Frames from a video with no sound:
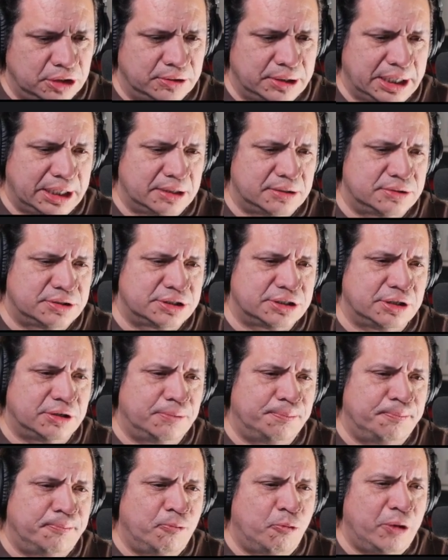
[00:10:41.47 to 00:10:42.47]
Okay,
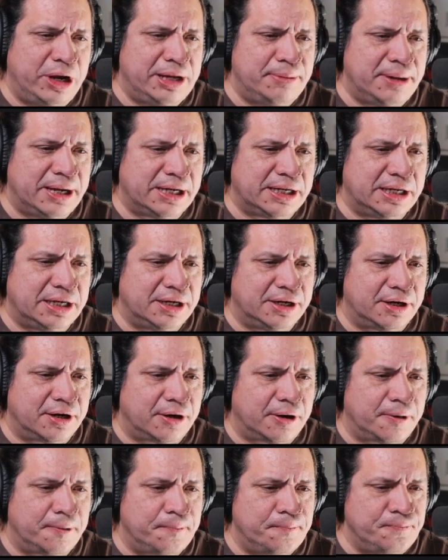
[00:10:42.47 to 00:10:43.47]
so way back
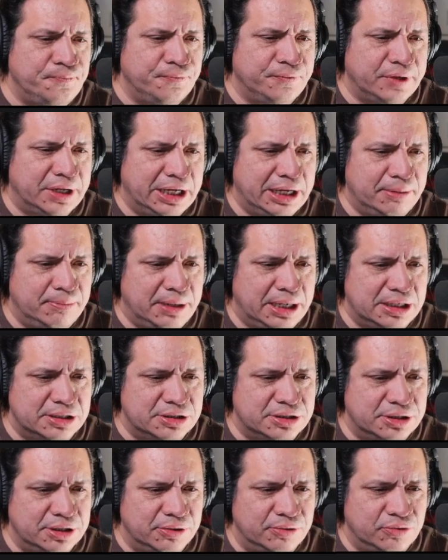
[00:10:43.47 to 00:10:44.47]
here in
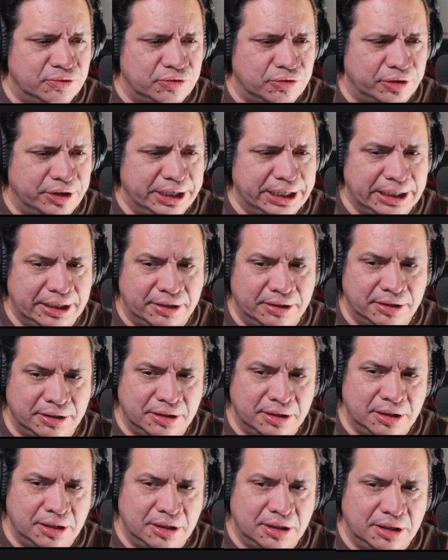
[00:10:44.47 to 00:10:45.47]
Milestone 3,
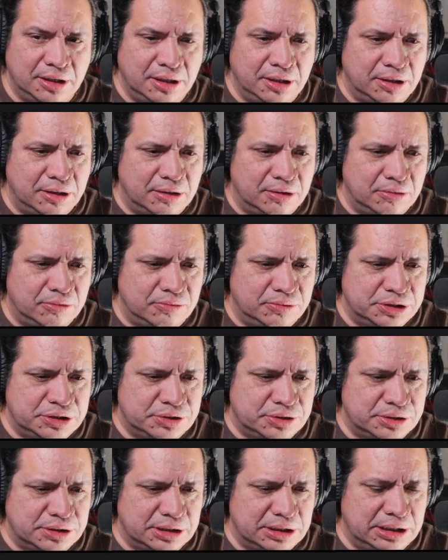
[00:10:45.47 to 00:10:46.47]

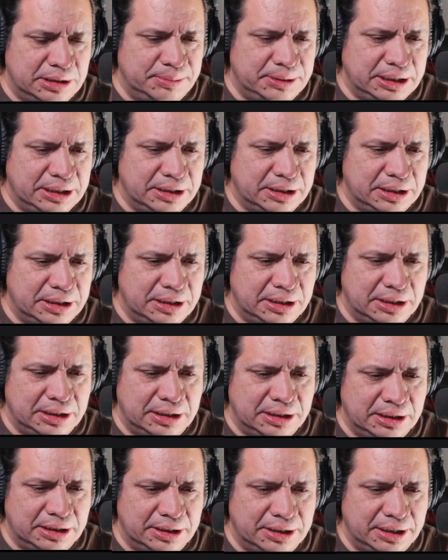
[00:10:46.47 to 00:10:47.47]
which let me
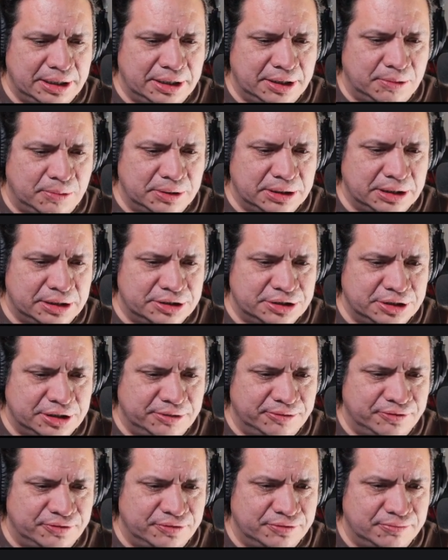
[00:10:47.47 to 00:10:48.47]
let you hear what they
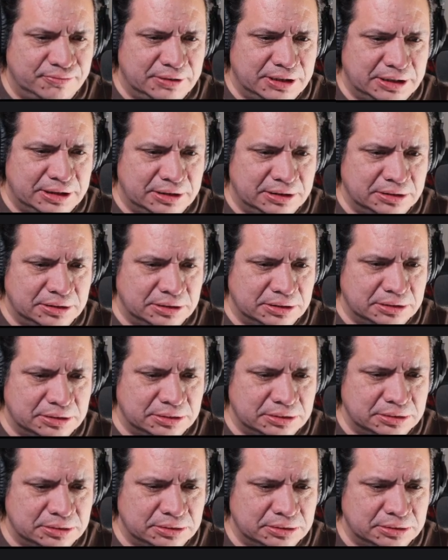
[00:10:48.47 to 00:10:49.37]
should have done.